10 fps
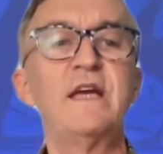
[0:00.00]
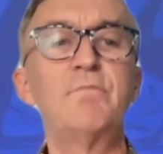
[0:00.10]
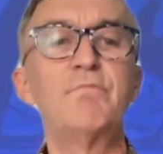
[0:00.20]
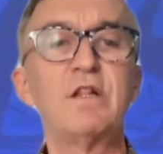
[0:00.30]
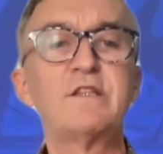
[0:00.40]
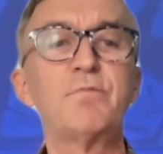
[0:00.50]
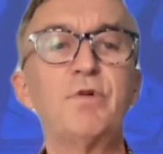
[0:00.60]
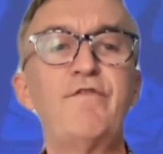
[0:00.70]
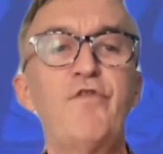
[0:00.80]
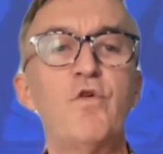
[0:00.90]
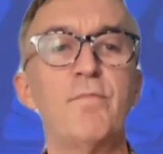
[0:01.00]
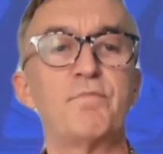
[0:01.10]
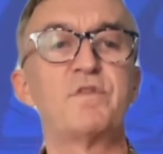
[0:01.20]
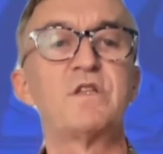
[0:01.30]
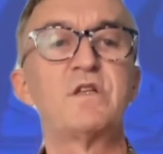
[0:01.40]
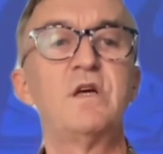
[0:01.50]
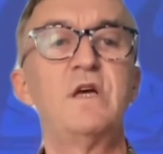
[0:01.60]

in multiple forms.